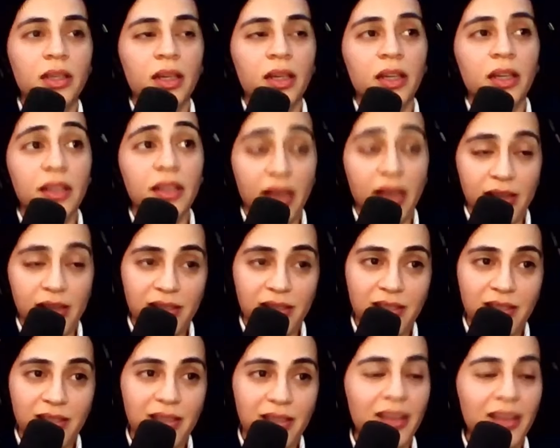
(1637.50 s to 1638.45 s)

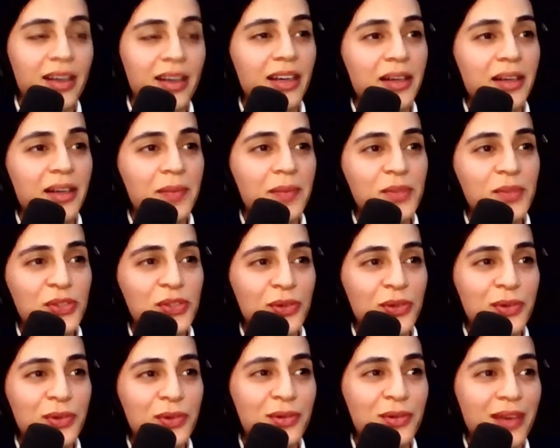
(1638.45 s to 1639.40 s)
Yes.
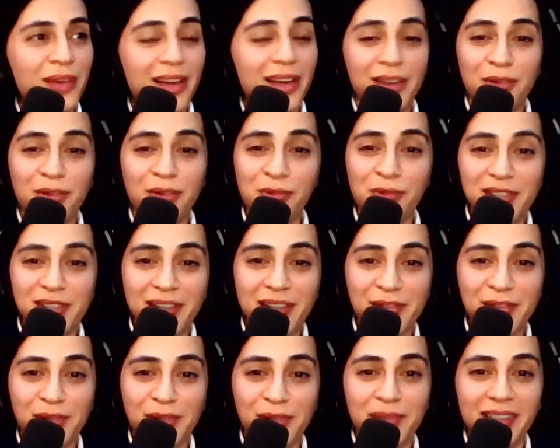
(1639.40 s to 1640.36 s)
So I always
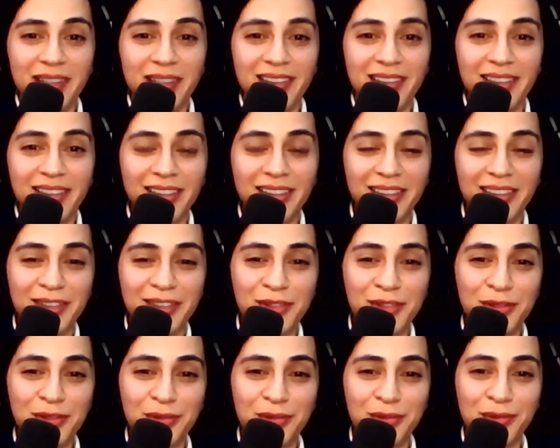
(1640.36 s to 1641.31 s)
have something
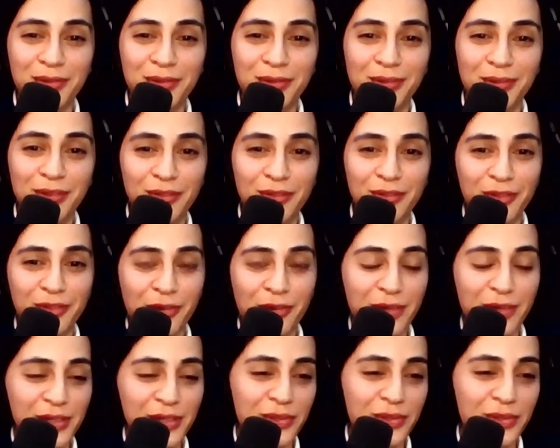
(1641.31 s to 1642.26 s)
to look
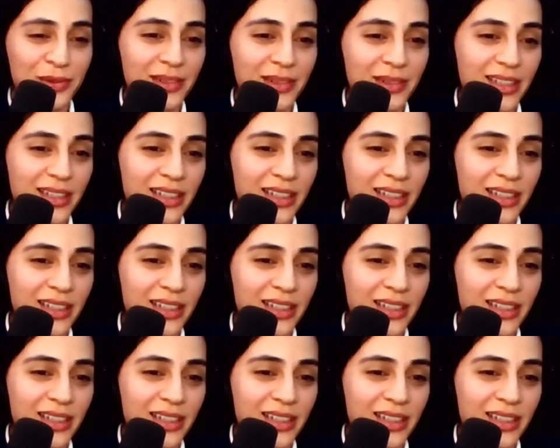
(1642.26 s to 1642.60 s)
forward to.